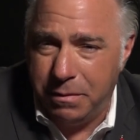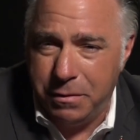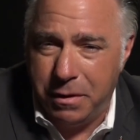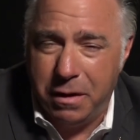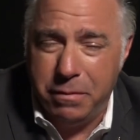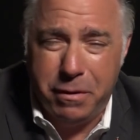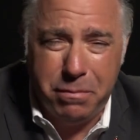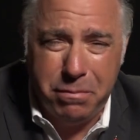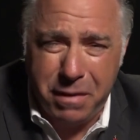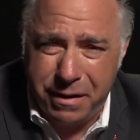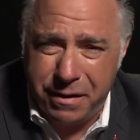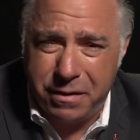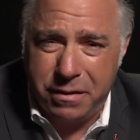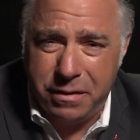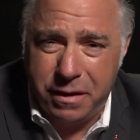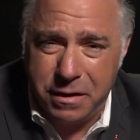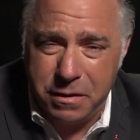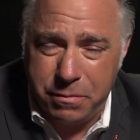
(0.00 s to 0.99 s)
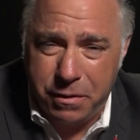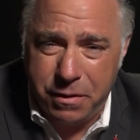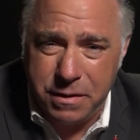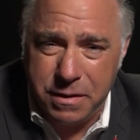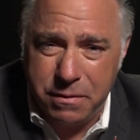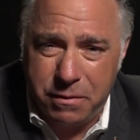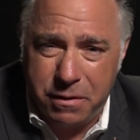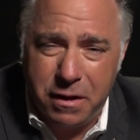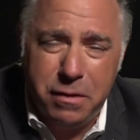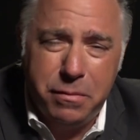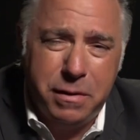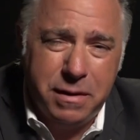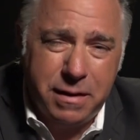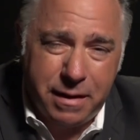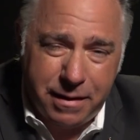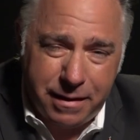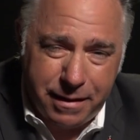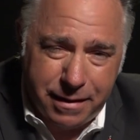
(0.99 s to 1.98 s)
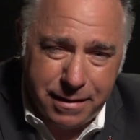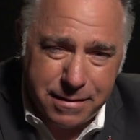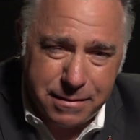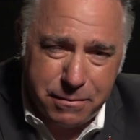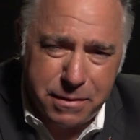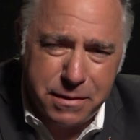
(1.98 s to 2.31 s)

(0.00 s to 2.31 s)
I'm talking about medical experts. What have they been telling us?